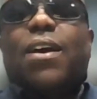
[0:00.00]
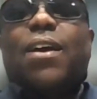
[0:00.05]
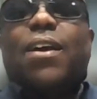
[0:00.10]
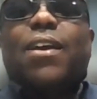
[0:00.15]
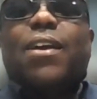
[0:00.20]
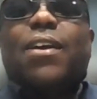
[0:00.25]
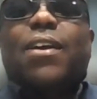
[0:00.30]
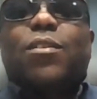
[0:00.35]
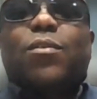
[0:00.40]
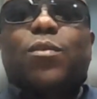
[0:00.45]

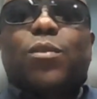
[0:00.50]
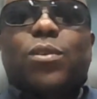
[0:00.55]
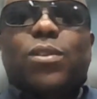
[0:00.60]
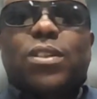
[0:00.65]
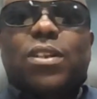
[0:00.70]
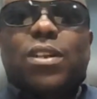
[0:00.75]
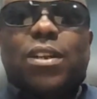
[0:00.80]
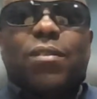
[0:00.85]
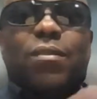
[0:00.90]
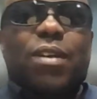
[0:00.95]
and of course
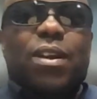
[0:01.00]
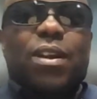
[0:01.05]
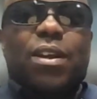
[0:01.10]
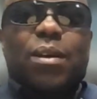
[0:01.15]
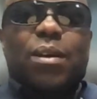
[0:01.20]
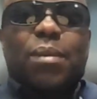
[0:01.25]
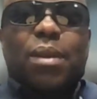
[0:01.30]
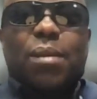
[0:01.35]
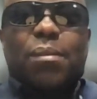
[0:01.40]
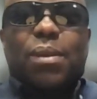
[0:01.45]
delivering a
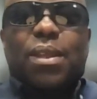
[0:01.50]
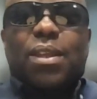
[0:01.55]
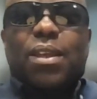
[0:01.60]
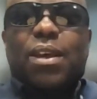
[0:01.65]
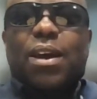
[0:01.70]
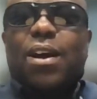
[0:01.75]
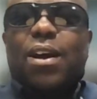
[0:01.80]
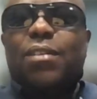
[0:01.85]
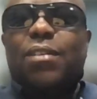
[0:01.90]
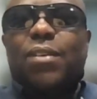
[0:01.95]
baby
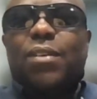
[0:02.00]
and even